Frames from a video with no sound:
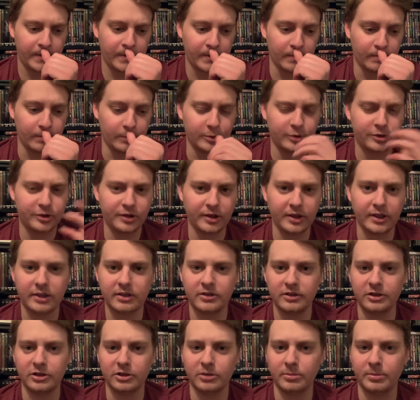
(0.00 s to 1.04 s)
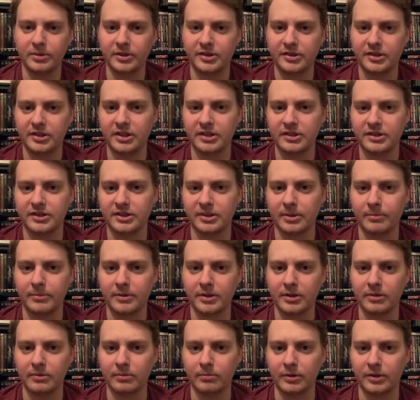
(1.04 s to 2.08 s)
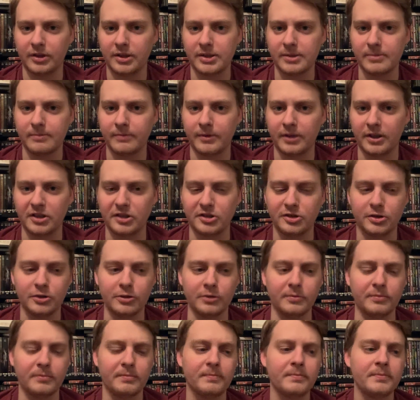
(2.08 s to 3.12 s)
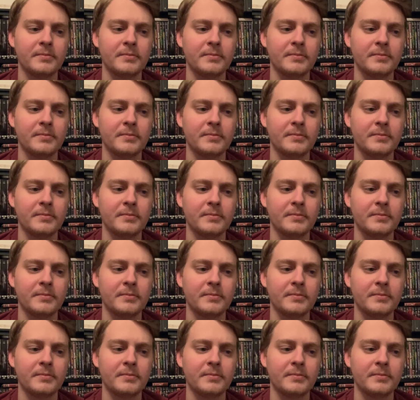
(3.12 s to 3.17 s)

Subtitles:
most likely you'll be seeing something with him very soon.